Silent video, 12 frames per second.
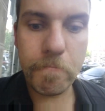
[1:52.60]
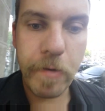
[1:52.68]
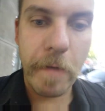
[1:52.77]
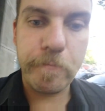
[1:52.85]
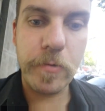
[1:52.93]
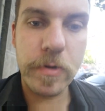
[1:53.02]

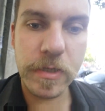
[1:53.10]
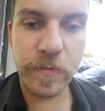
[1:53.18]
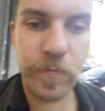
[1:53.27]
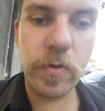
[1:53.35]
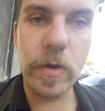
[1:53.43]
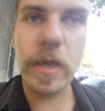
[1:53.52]
peppers
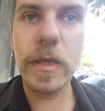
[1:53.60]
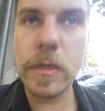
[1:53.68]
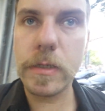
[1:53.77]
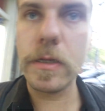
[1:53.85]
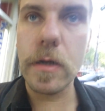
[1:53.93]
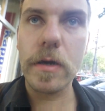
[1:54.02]
for 80
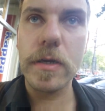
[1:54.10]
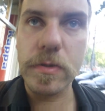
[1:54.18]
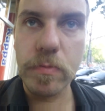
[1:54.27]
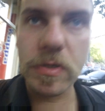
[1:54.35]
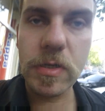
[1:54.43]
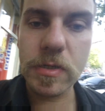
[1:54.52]

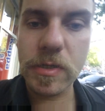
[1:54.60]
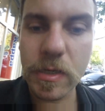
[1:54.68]
dinars, which is